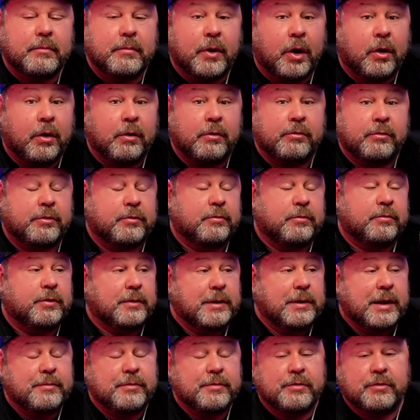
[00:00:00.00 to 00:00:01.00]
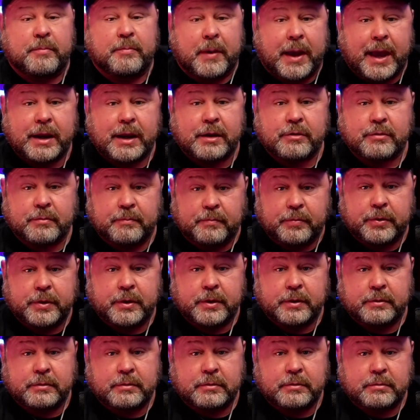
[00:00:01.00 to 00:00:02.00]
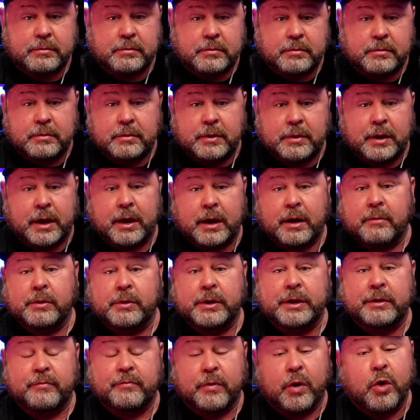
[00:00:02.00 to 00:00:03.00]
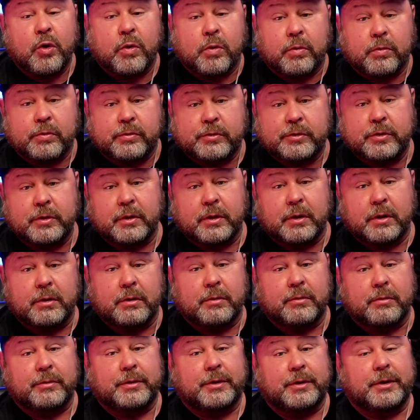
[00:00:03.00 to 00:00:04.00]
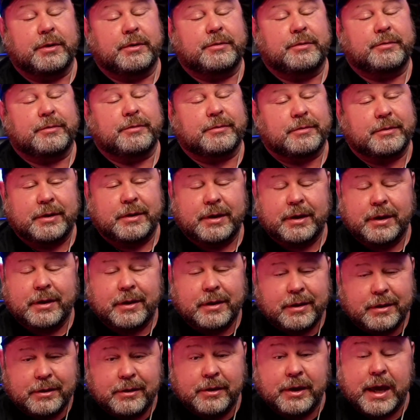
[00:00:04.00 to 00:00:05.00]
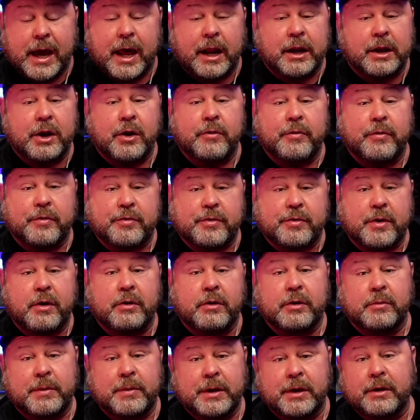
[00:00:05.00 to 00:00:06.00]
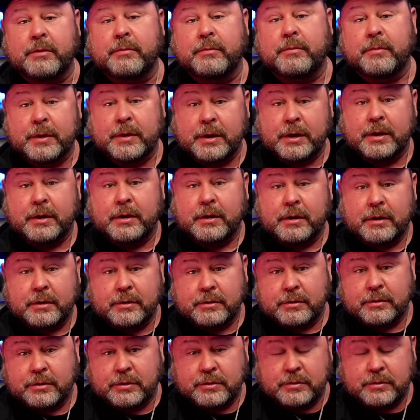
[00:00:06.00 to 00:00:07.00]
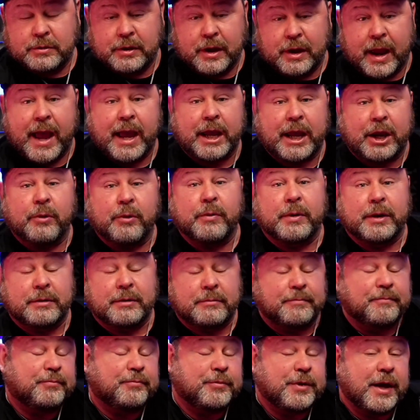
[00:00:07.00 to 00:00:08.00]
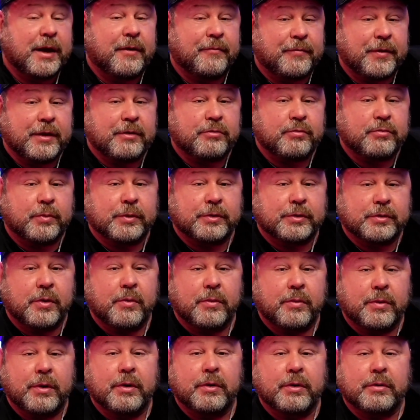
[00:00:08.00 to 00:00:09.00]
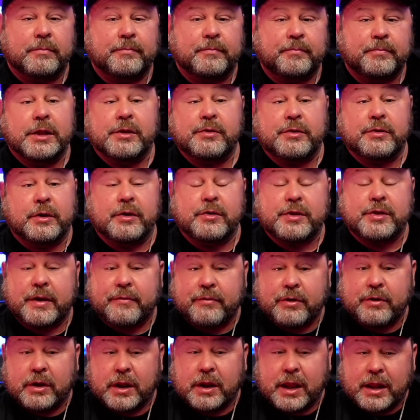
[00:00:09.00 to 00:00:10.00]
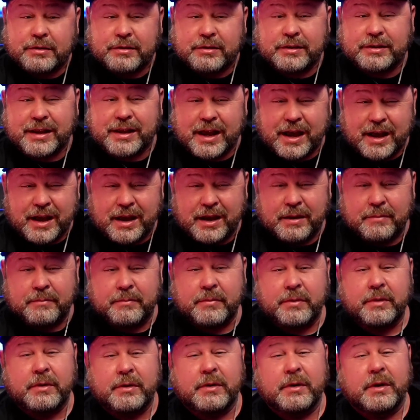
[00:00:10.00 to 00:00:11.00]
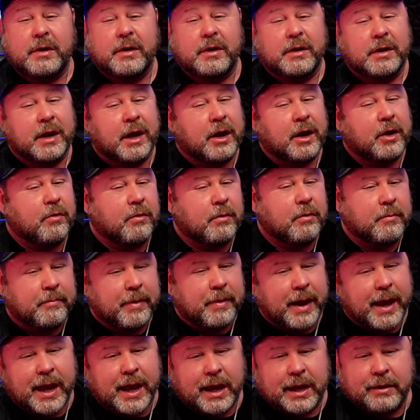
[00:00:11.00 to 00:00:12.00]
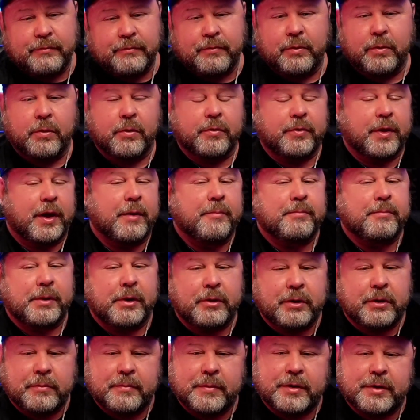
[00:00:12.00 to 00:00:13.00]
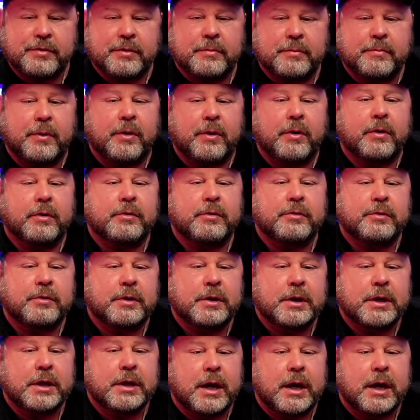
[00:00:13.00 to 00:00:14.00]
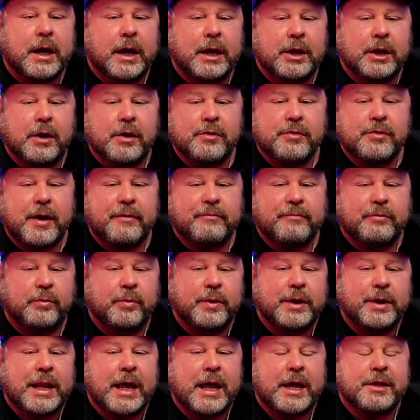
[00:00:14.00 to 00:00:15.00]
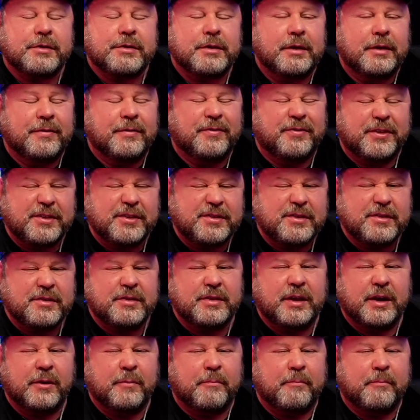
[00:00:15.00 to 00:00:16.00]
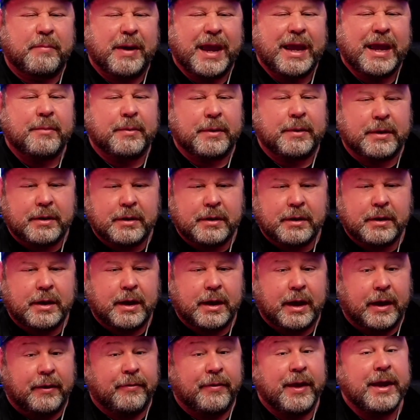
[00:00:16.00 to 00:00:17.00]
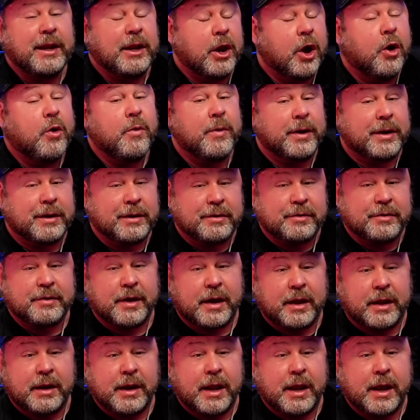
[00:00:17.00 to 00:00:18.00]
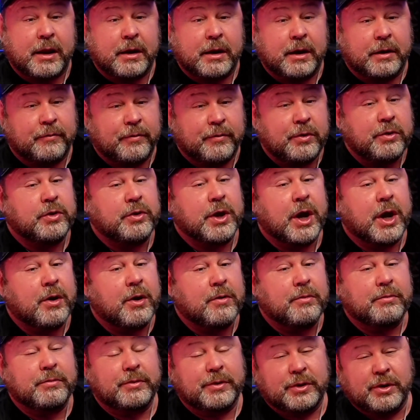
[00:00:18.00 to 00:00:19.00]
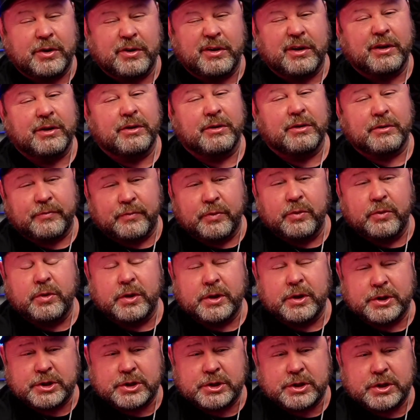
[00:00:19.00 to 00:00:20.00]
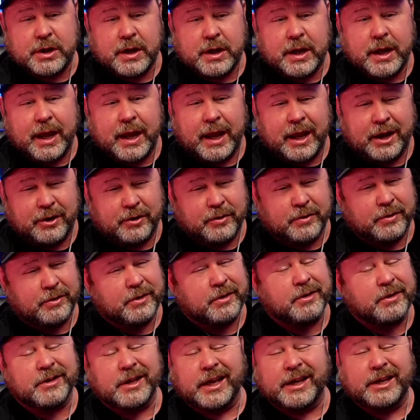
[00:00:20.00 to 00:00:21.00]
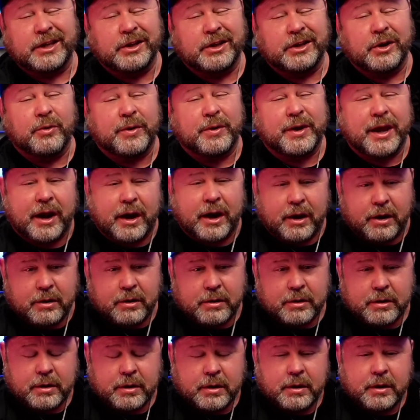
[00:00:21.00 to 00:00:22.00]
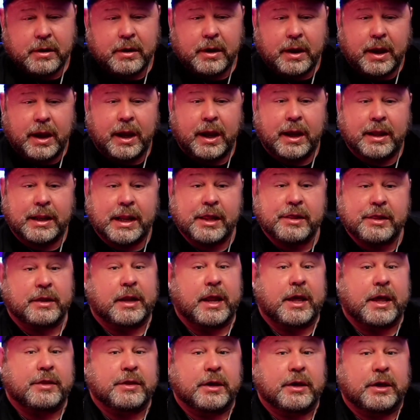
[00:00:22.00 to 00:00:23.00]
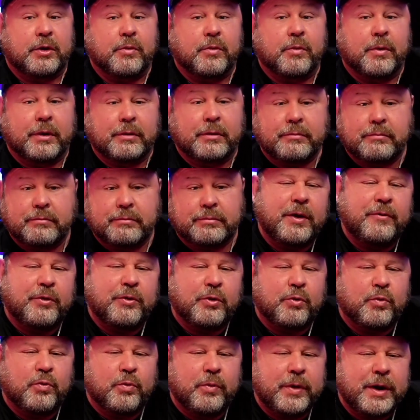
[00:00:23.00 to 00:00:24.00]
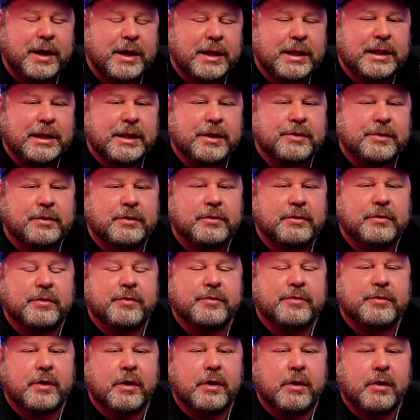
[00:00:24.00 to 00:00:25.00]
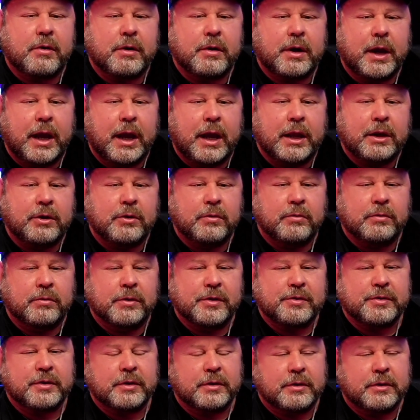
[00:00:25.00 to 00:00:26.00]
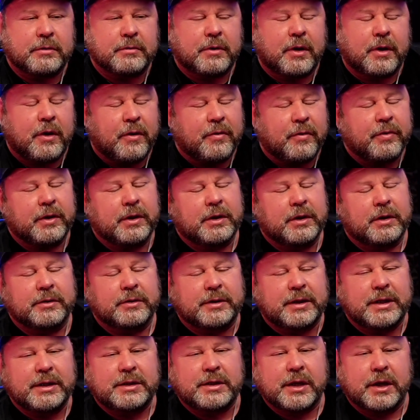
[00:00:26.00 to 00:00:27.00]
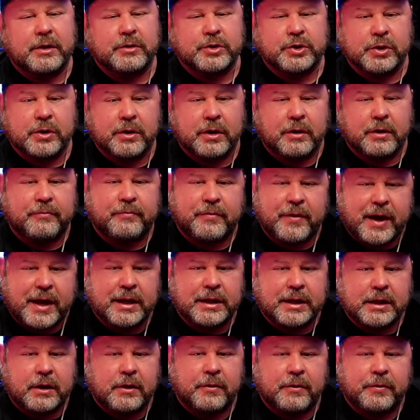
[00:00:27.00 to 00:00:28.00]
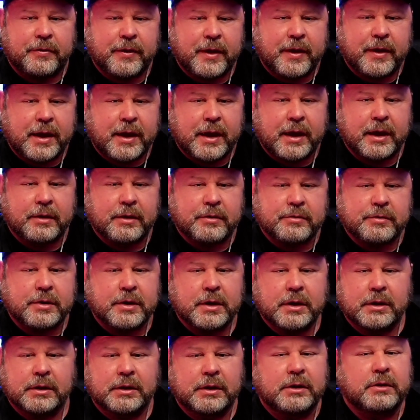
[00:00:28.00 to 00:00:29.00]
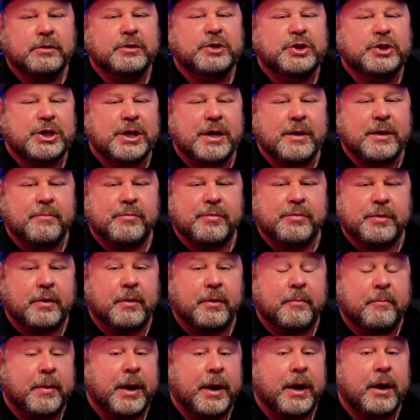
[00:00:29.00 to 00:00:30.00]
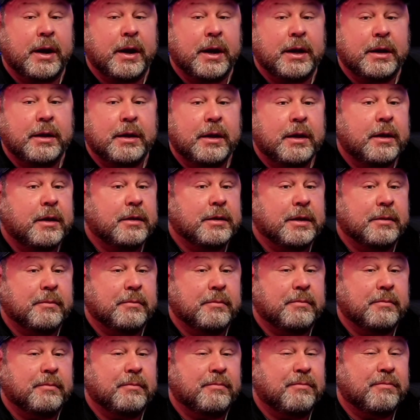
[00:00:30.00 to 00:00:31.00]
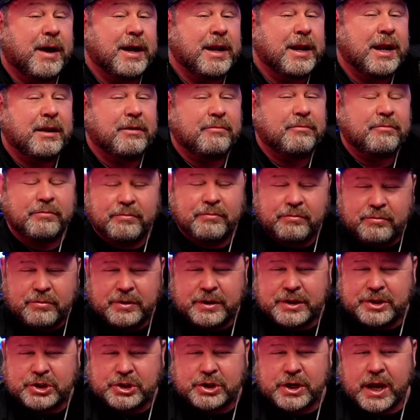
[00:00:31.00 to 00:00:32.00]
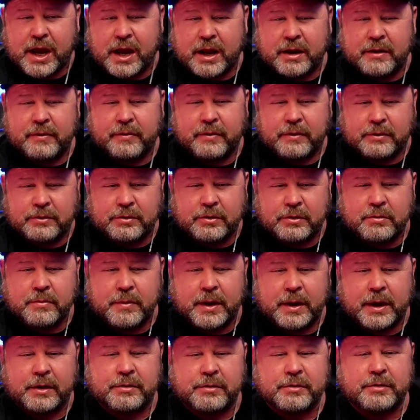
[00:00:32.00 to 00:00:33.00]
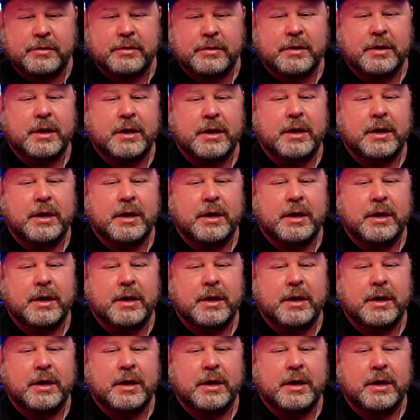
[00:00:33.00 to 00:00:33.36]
are sometimes as bad as the daggum lead vocals. So you got to know the song to be able to accurately tell if that's what's going on. This is going to save you lots of time, not going back and forth, uploading missing parts. And you also have to realize this is their baby, and they know it inside and out. And if you don't, you're going to look foolish, and you're going to look like you don't care. And that's the last thing you want. If you really listen to the song and you listen to all the little details, you're going to find little things, little gems that are buried that might not really shine in the 2 mix.